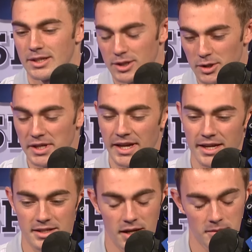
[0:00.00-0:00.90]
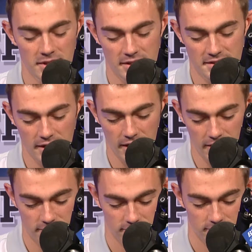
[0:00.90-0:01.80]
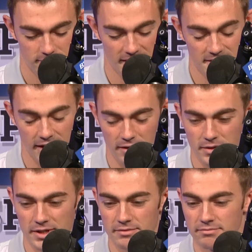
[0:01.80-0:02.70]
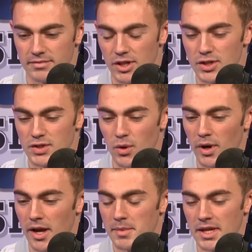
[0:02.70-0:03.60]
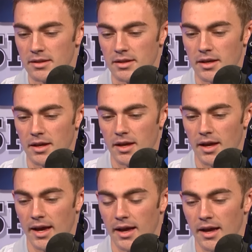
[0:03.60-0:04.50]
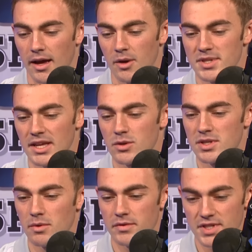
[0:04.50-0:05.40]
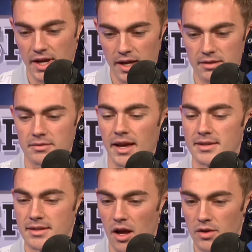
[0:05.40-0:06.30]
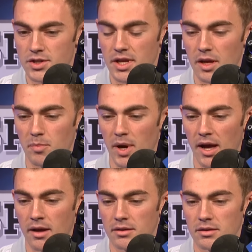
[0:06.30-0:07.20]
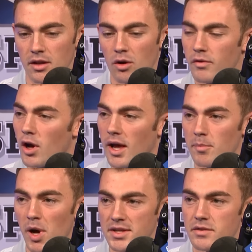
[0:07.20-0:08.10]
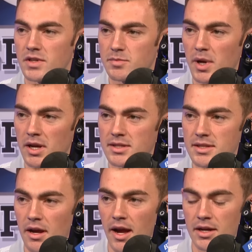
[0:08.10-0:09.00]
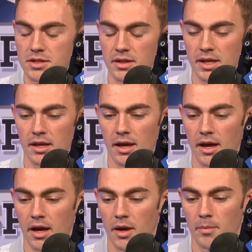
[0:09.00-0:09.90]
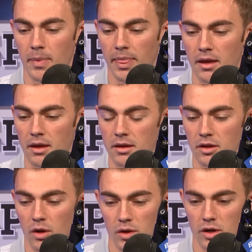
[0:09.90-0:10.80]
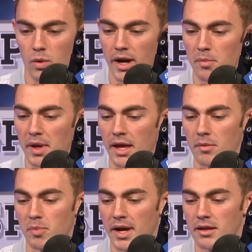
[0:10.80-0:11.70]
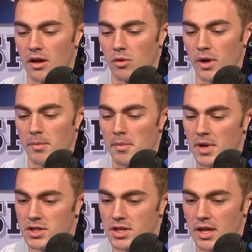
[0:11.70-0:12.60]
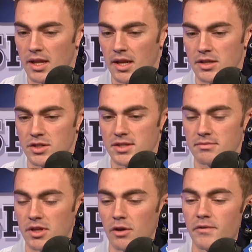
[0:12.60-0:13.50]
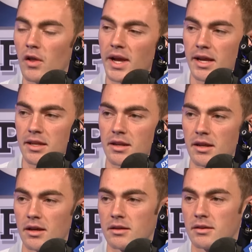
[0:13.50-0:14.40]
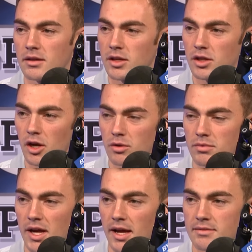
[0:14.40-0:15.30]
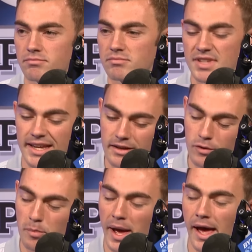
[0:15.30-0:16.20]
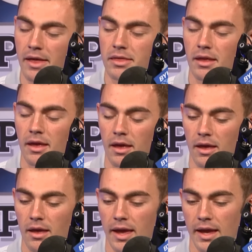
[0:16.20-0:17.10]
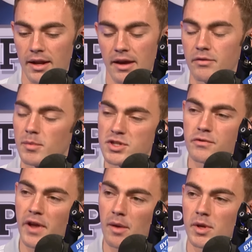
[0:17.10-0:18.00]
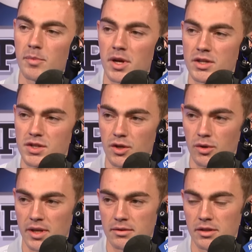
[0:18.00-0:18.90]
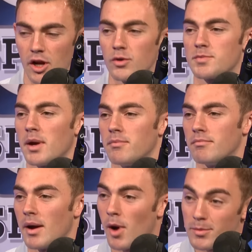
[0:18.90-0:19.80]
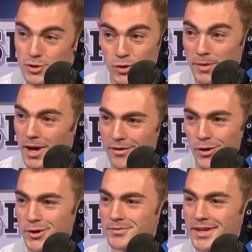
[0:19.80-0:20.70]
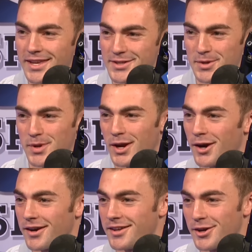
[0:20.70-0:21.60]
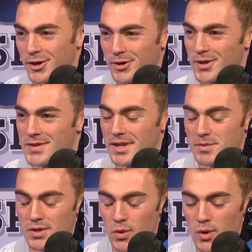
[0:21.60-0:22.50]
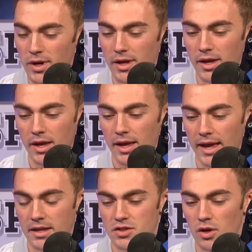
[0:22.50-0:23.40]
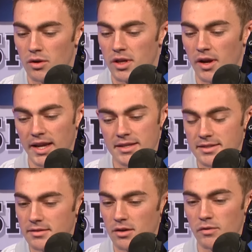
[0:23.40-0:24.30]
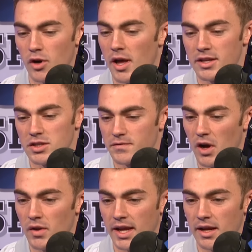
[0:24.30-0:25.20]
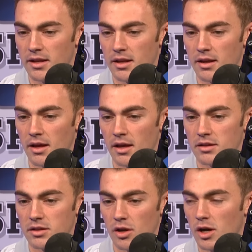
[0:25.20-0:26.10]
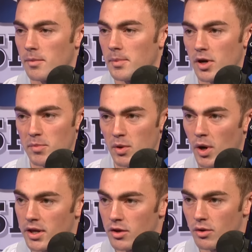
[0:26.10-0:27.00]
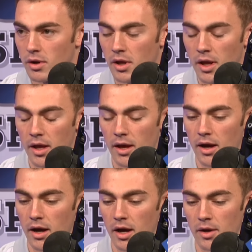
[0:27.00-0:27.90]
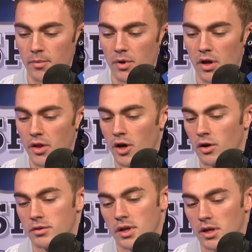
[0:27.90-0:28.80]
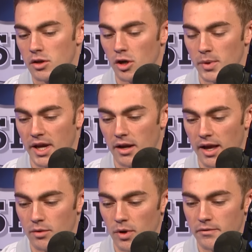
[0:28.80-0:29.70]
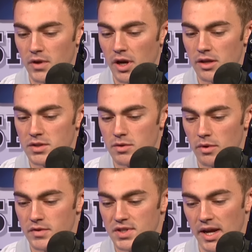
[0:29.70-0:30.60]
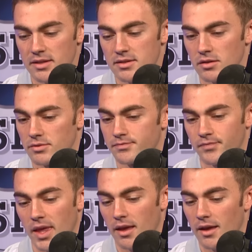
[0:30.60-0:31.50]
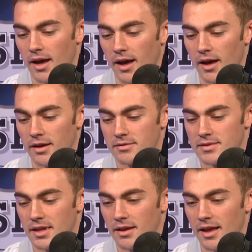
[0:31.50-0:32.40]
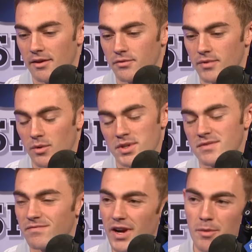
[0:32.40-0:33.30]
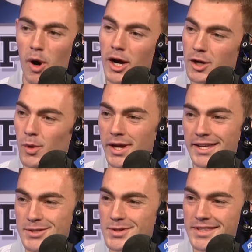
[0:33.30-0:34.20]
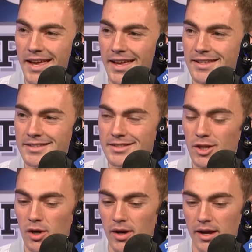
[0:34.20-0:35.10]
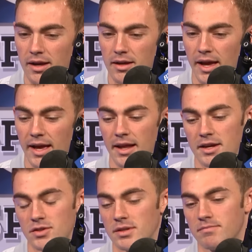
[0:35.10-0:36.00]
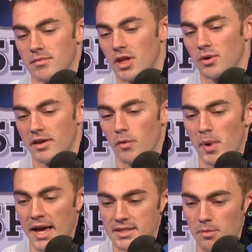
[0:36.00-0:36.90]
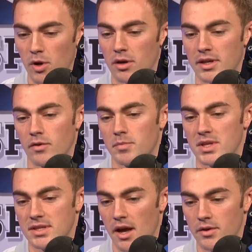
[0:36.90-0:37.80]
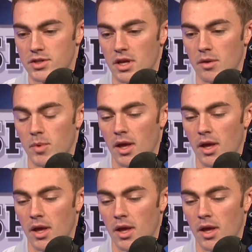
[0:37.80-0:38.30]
Okay, yeah. I mean, it's uh, it's kind of a good story. I mean, uh, I was at UC Riverside, had a scholarship. Uh, you know, overall had a positive experience there. Actually, um, you know, learned quite a bit. But you know, went on my mission, and I just you know felt like I needed to, you know, uh, take a different path. And I have a bunch of family up here too, and you know, it was my my mom's dream to have all her kids up here. You know, going to the same school. And so, you know, I guess overall, I just felt like I needed to, you know, come up here to BYU. Um, although you know, we kind of had a rough year at UC Riverside, so uh, didn't have I wasn't very marketable, I guess you'd say. So uh, I had to actually you know give up basketball, give up the scholarship,